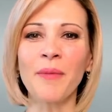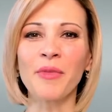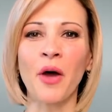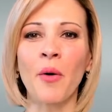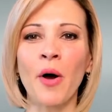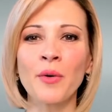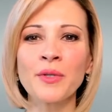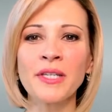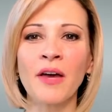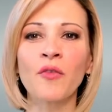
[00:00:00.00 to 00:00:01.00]
I'm the
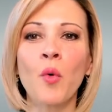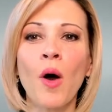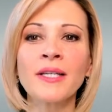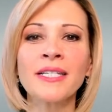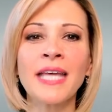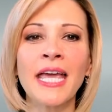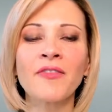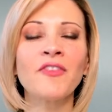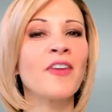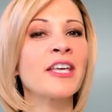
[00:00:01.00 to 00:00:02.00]
co-host of
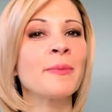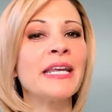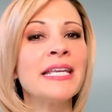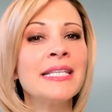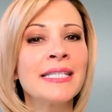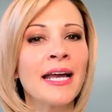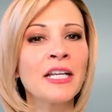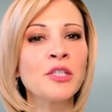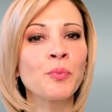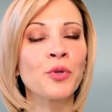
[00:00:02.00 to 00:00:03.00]
Quantitative Investment
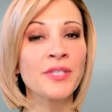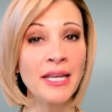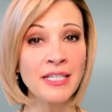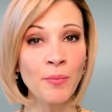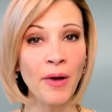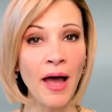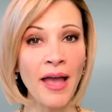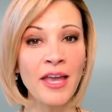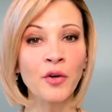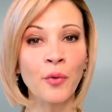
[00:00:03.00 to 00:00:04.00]
Insights presented
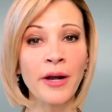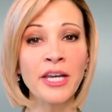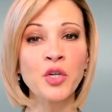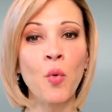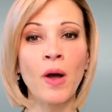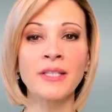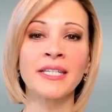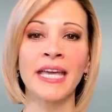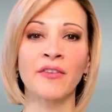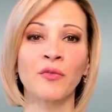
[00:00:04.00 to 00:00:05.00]
by Greenwich
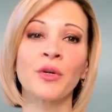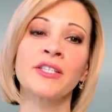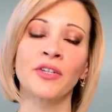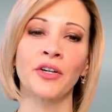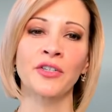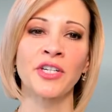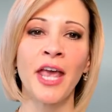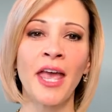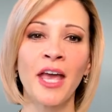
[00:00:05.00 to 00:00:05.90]
Quantitative Research.